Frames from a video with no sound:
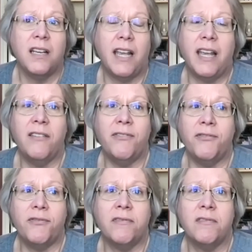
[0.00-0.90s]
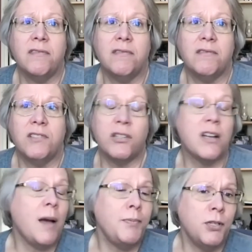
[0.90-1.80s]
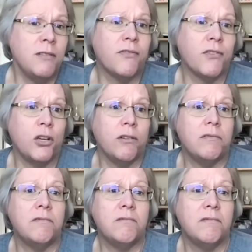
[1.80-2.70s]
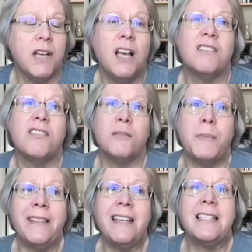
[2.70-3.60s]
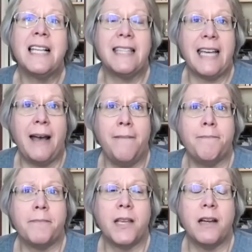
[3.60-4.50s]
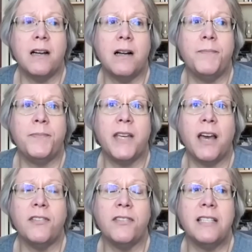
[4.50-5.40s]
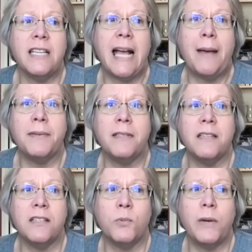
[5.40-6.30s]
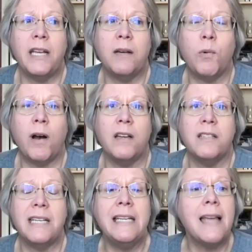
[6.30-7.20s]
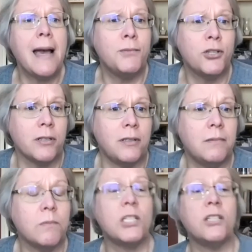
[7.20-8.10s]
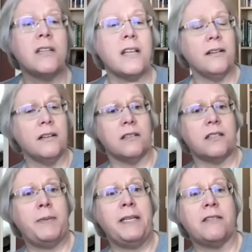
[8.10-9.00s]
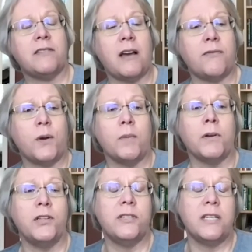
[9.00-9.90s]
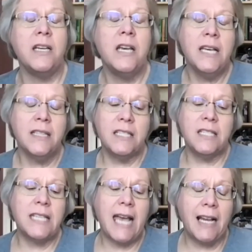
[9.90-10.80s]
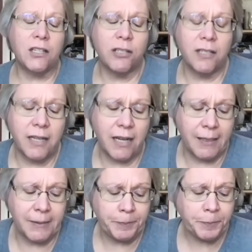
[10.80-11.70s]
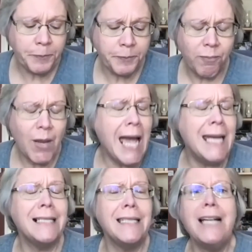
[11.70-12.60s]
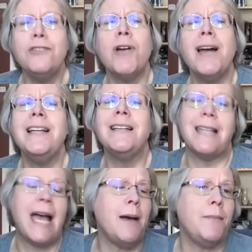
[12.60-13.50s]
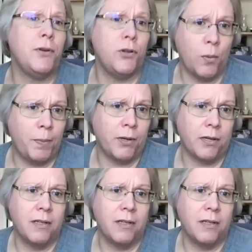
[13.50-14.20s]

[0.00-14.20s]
if there's an option for you. So there's been things like that. The other thing that happened this week was eLab Journal, which is another piece of software we're using. This is actually an electronic lab notebook.